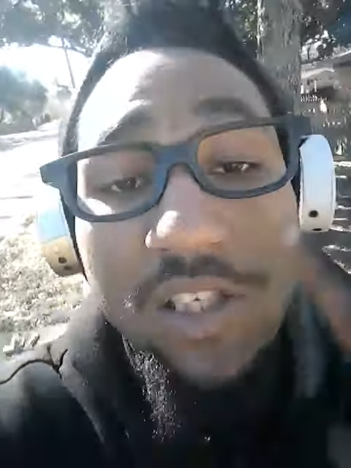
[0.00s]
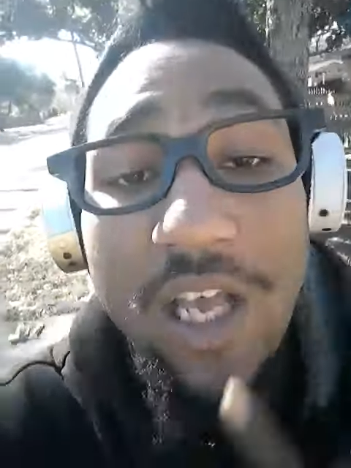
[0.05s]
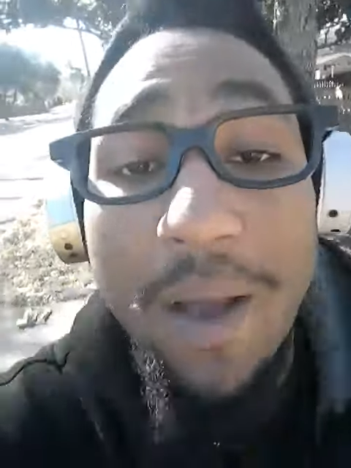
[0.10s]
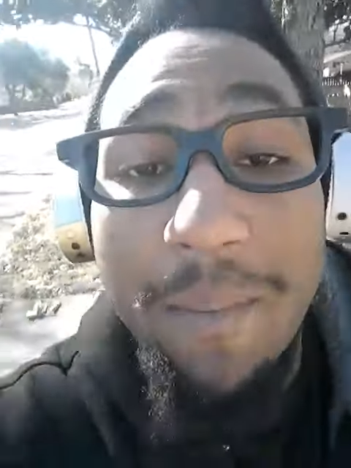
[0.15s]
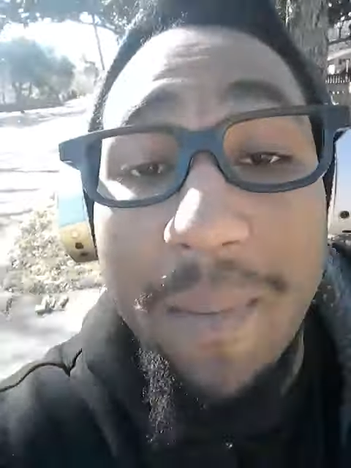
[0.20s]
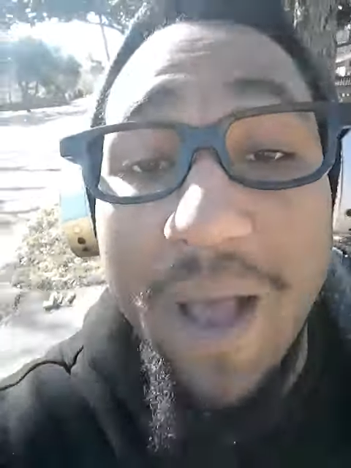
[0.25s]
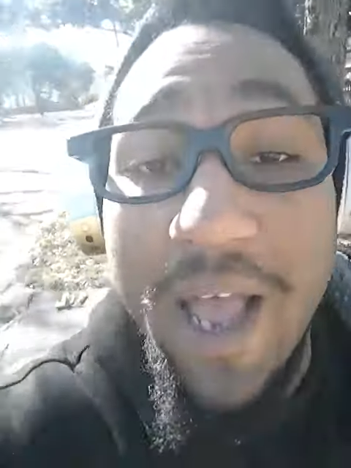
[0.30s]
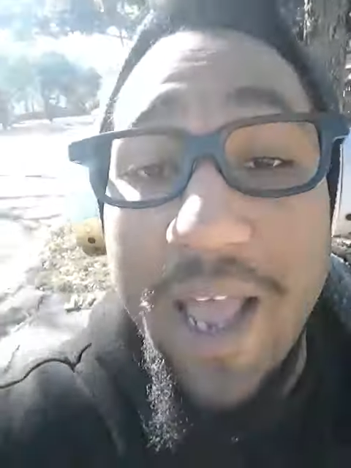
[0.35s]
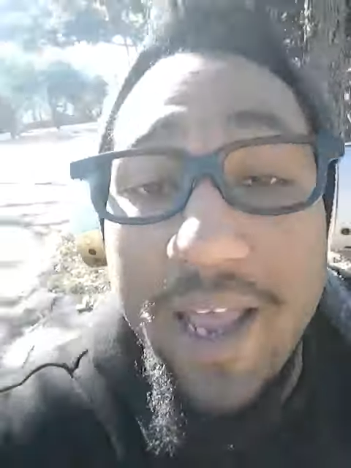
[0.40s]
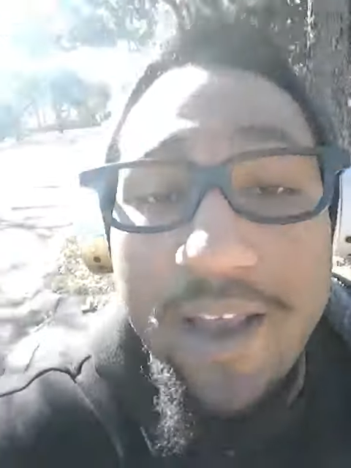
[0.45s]
Got
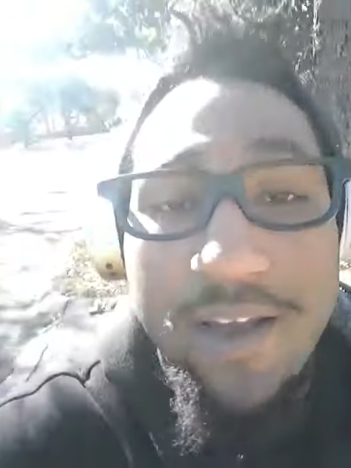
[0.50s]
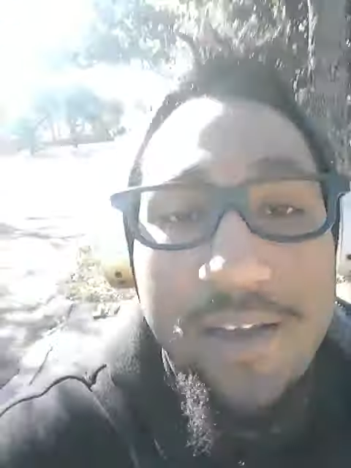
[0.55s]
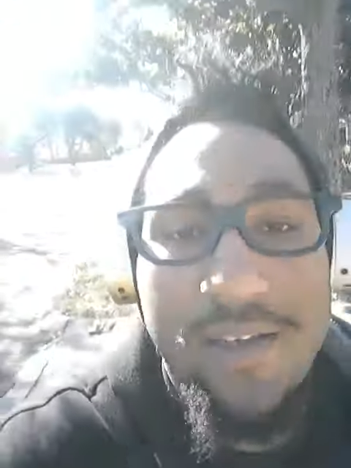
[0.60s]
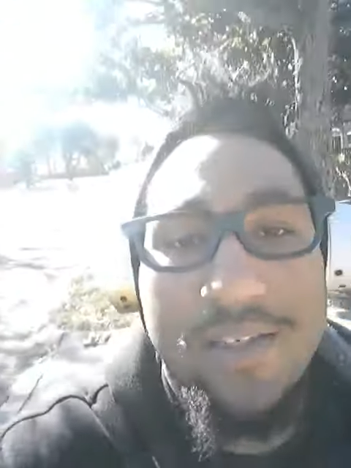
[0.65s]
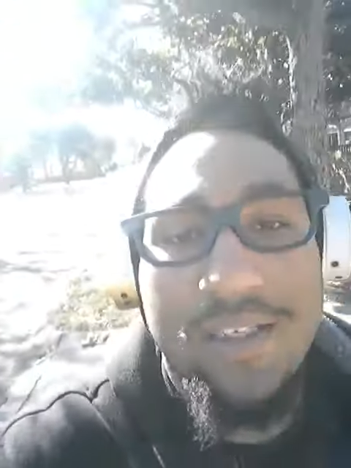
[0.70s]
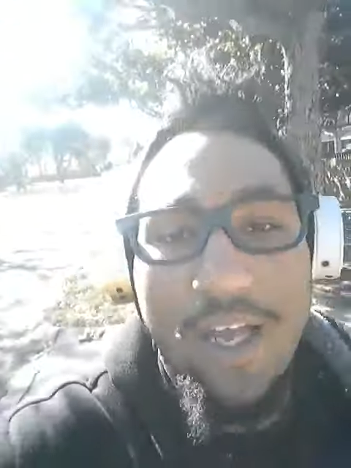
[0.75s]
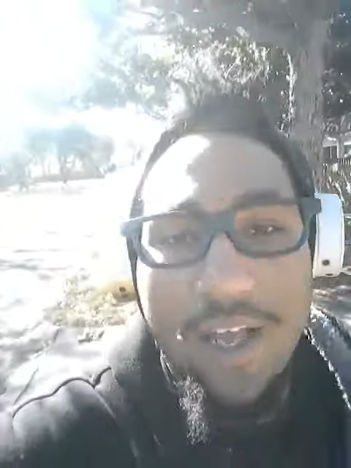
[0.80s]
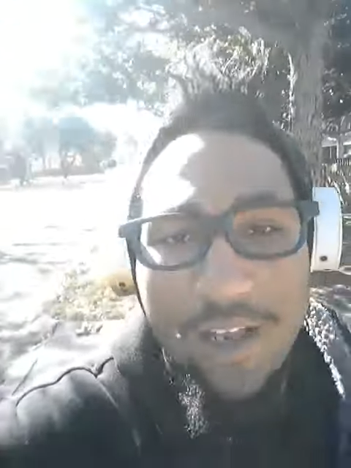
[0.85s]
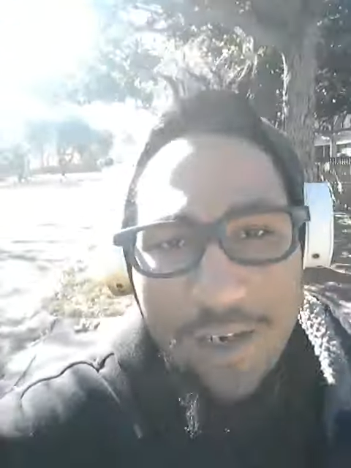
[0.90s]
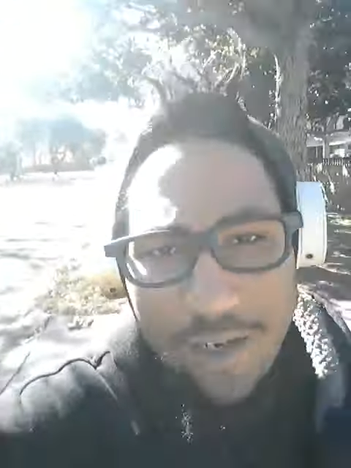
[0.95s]
my hair
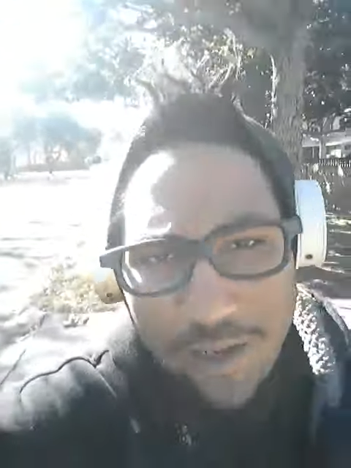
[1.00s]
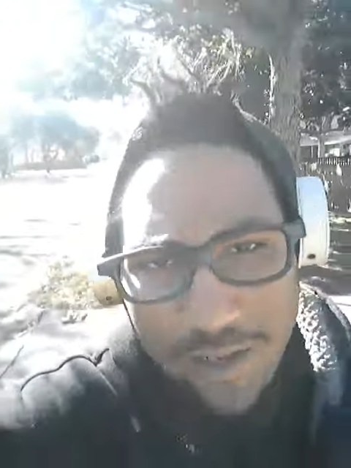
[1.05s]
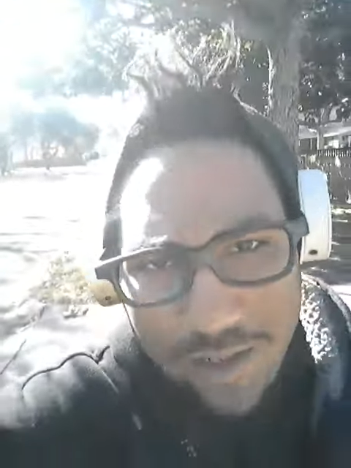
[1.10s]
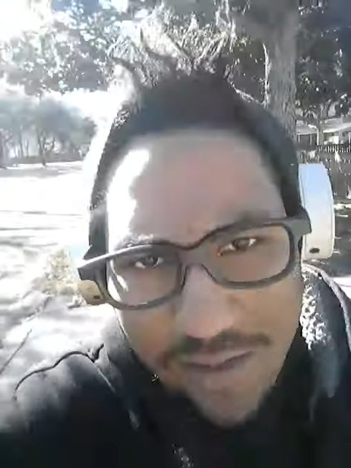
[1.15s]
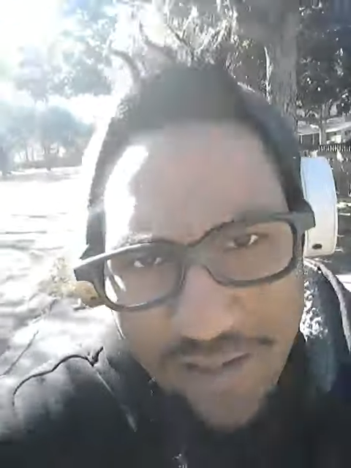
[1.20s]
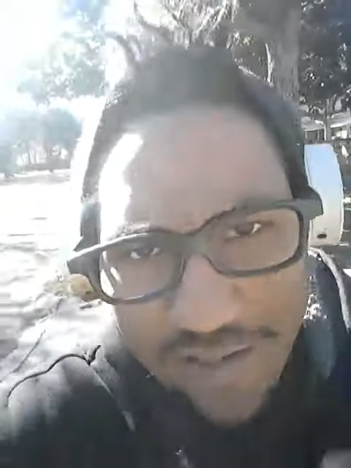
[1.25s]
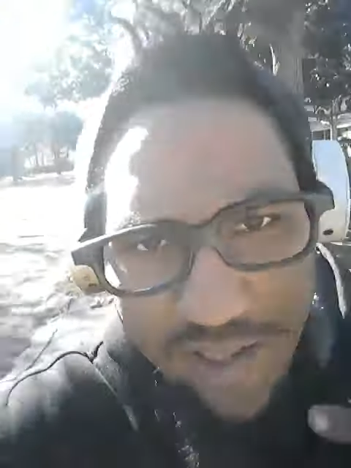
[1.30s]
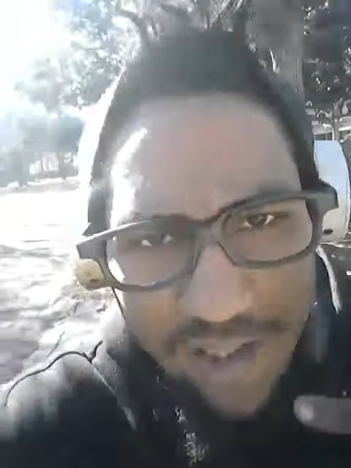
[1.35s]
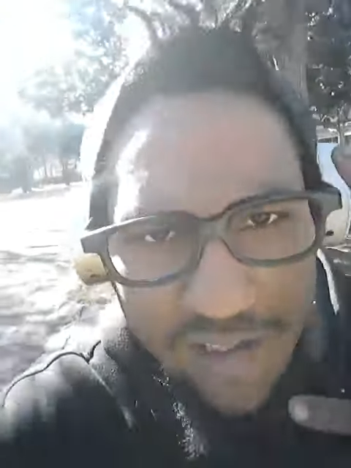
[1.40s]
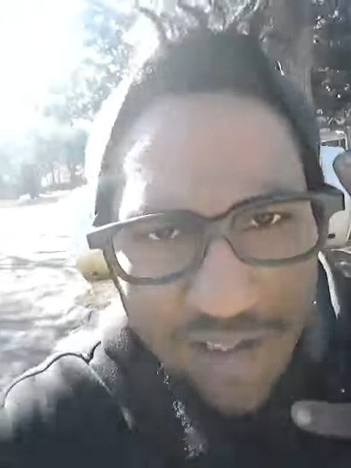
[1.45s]
done looking
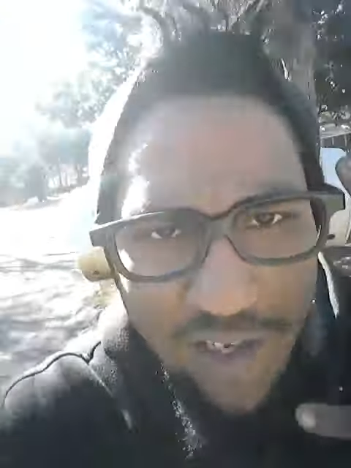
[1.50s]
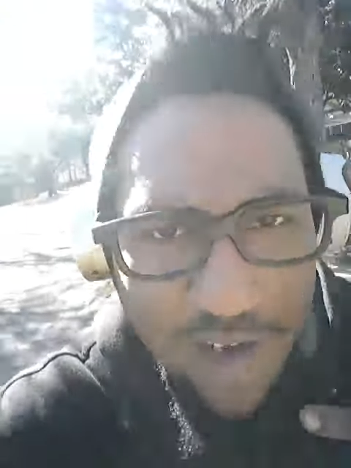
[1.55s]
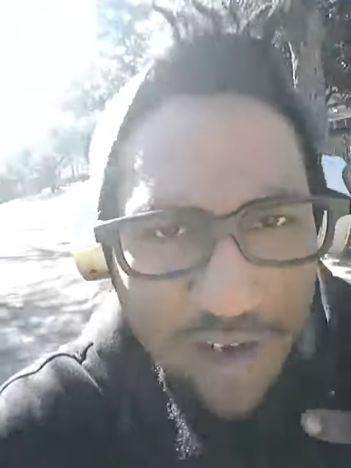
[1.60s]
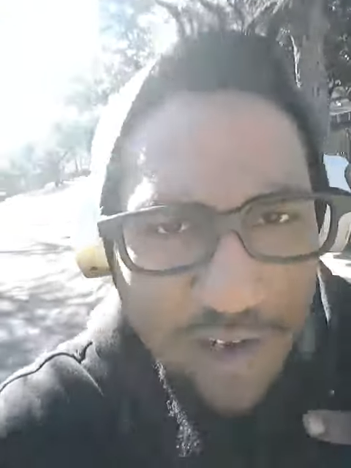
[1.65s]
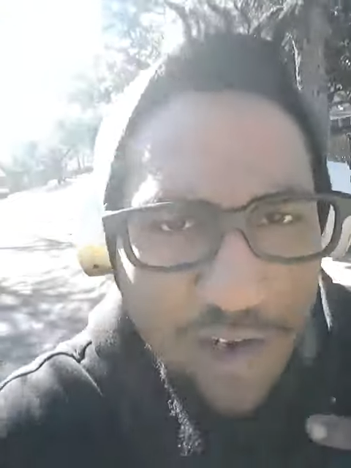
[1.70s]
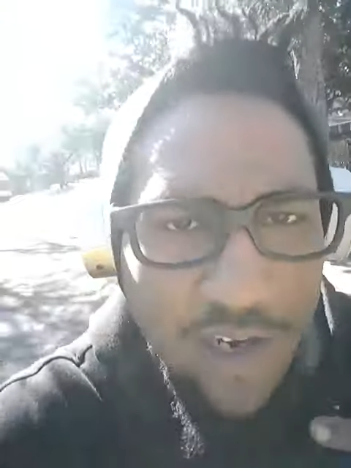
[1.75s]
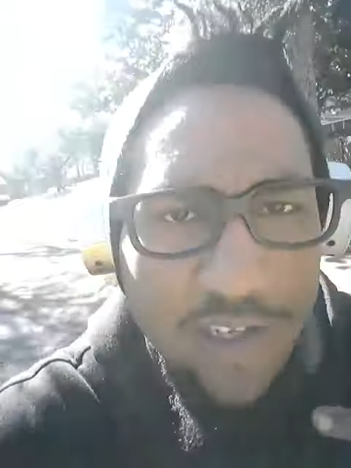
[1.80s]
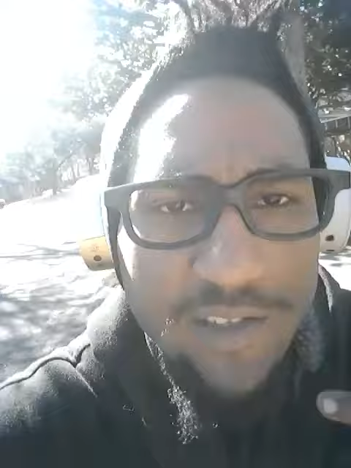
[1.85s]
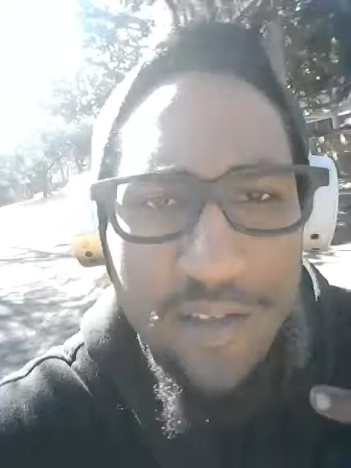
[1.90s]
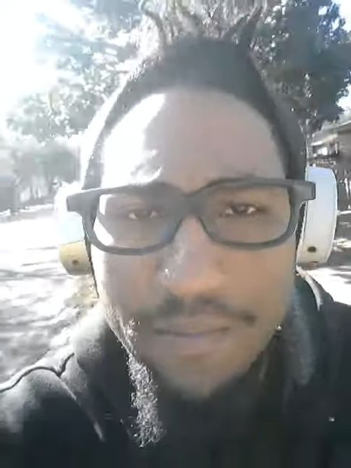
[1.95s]

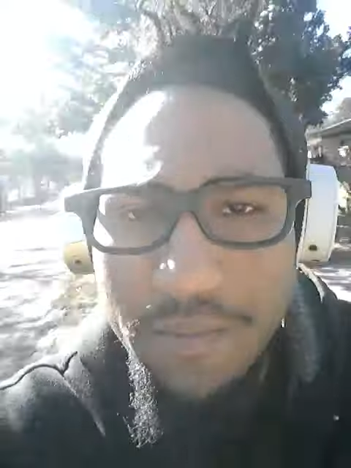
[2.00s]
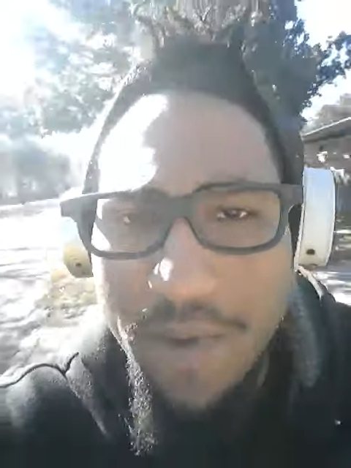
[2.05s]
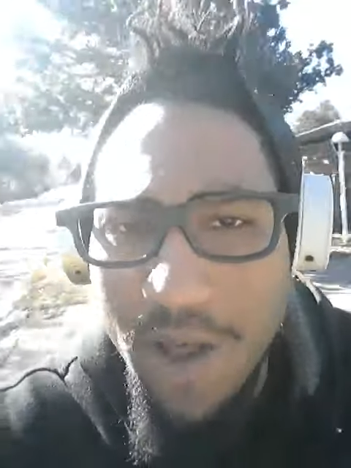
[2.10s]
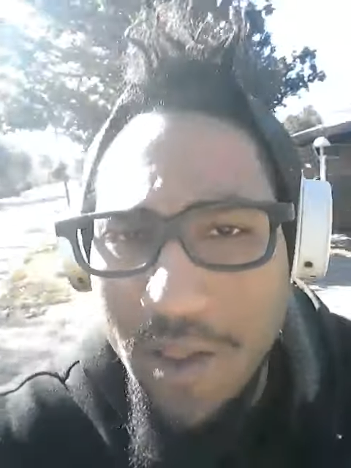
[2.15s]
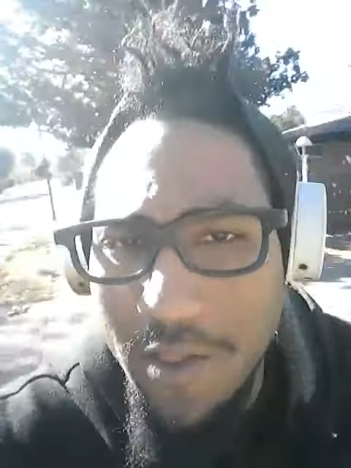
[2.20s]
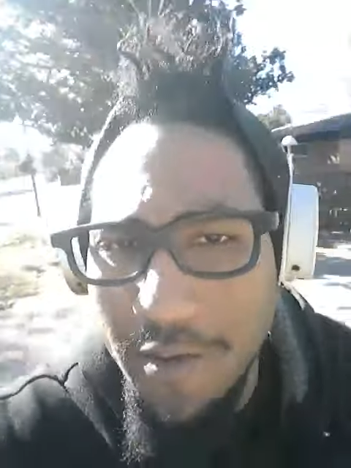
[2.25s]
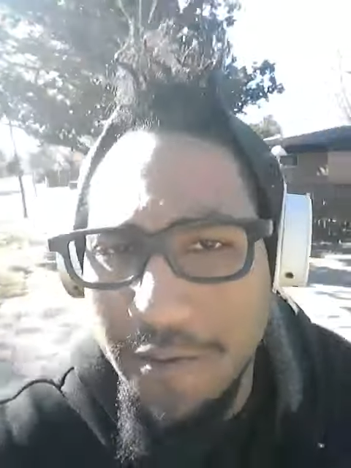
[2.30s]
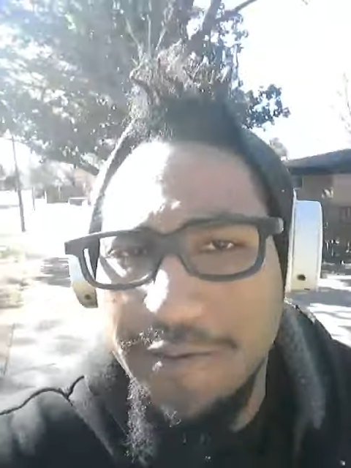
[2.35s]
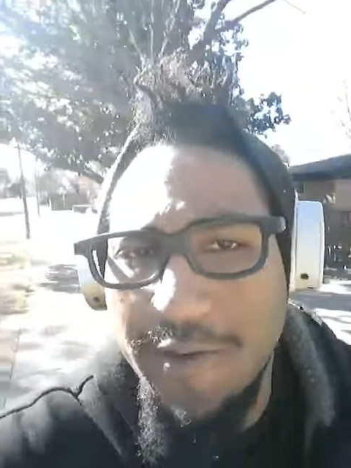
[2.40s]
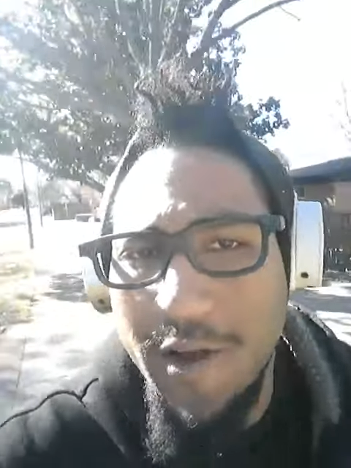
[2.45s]
600 as a
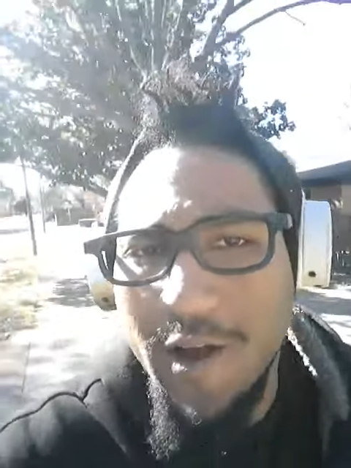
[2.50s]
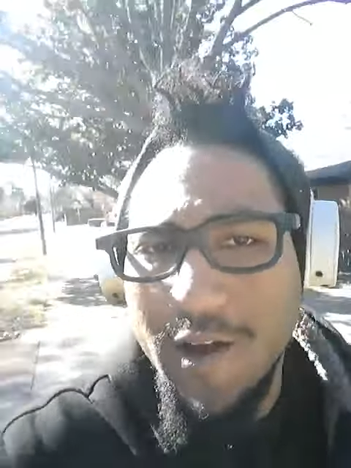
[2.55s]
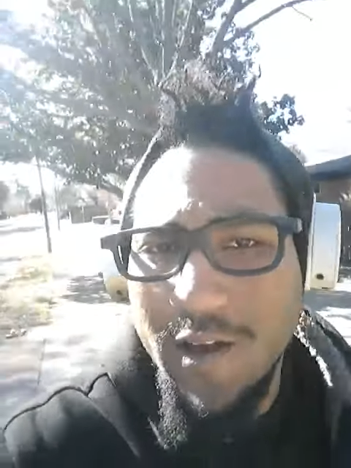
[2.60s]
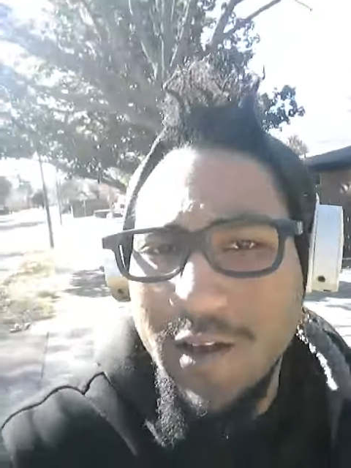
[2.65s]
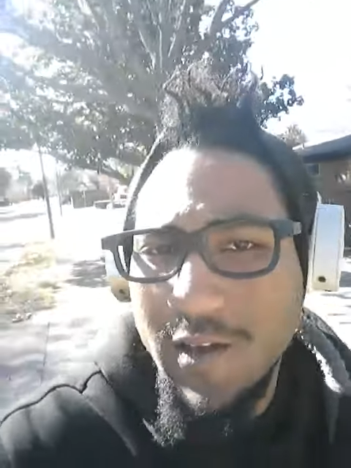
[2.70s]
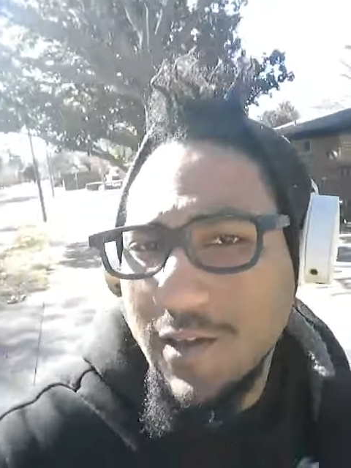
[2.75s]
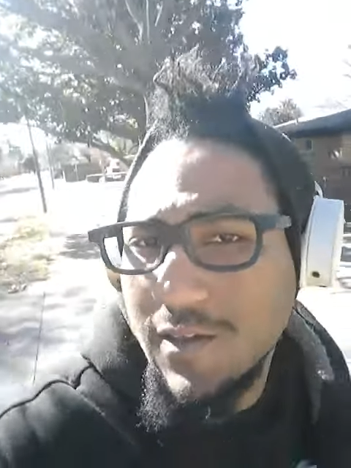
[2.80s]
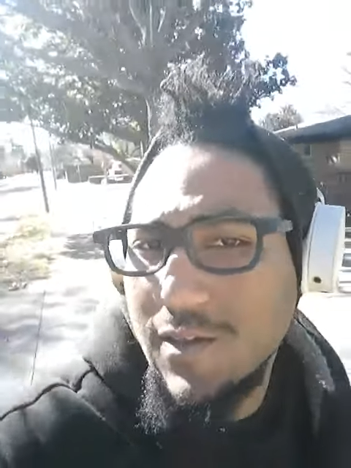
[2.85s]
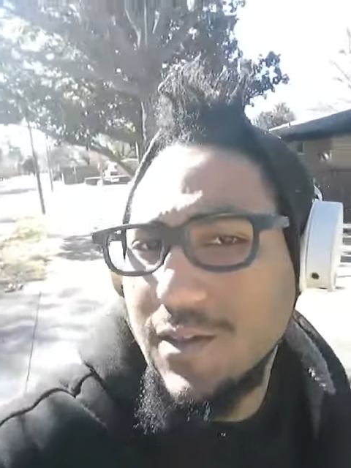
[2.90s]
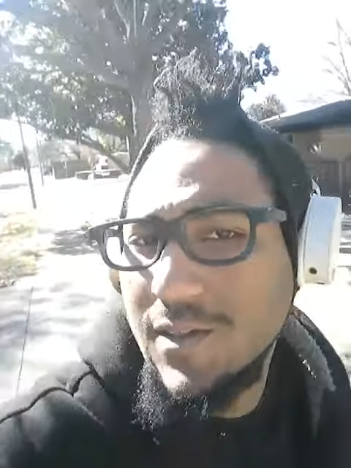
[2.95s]

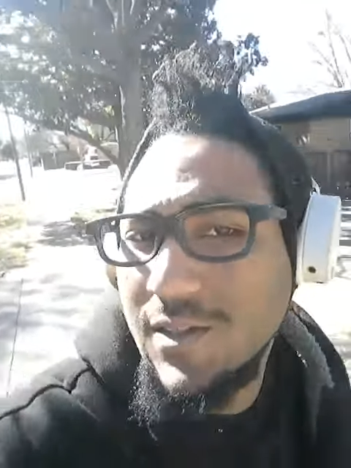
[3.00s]
motherfucker.